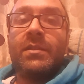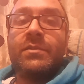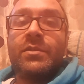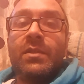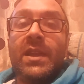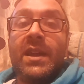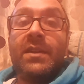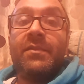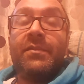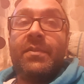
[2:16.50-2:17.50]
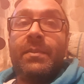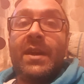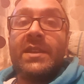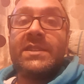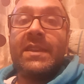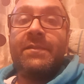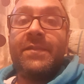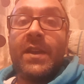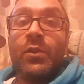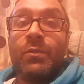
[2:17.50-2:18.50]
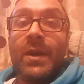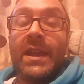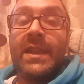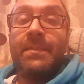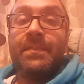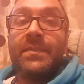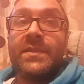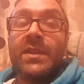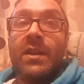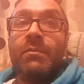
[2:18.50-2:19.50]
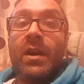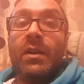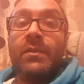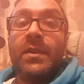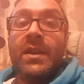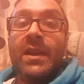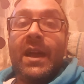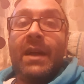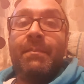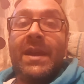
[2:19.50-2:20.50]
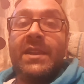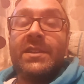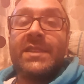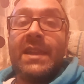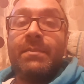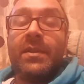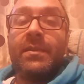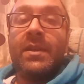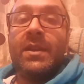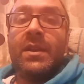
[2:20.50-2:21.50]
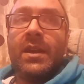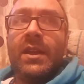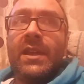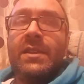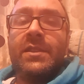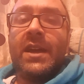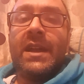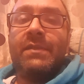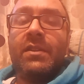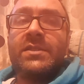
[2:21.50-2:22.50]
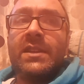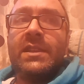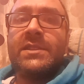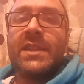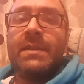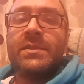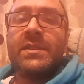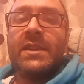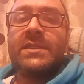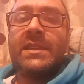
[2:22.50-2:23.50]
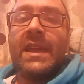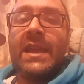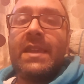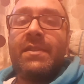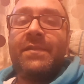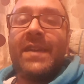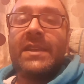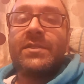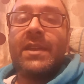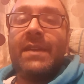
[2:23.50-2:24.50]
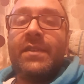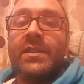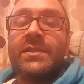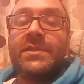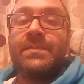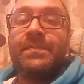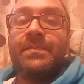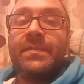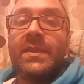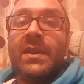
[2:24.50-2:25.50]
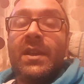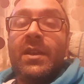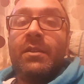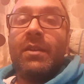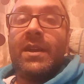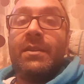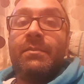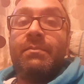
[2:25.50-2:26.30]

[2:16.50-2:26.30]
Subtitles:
Juliet from 19 Field Way turned round and made a statement. At the end of the day, I've not seen these statements. I haven't seen any of the facts or the evidence, right?